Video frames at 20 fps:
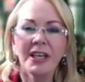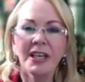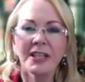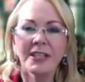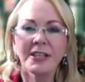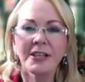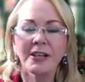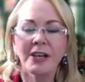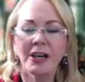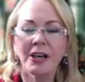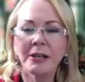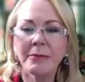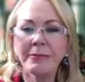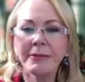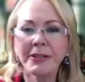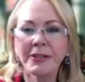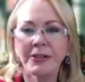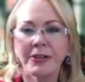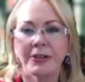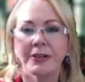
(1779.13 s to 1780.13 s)
it's an
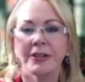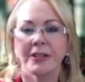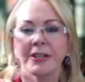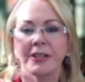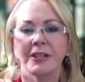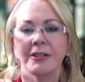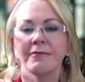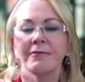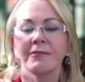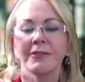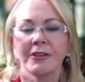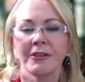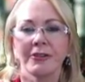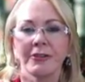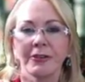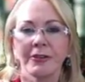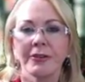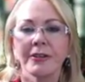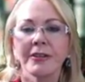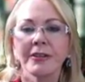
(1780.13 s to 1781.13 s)
opportunity for
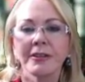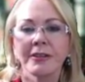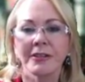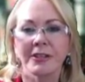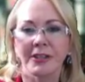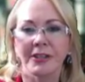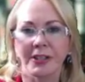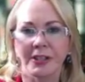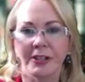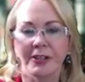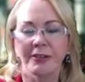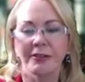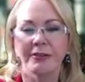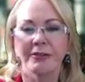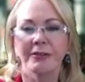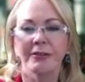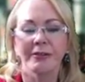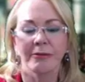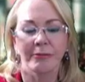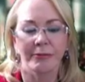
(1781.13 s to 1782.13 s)
you to
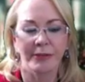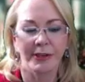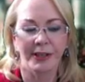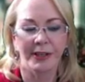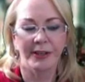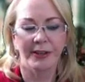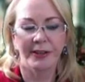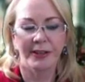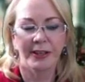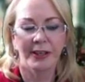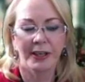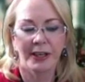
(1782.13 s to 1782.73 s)
deal with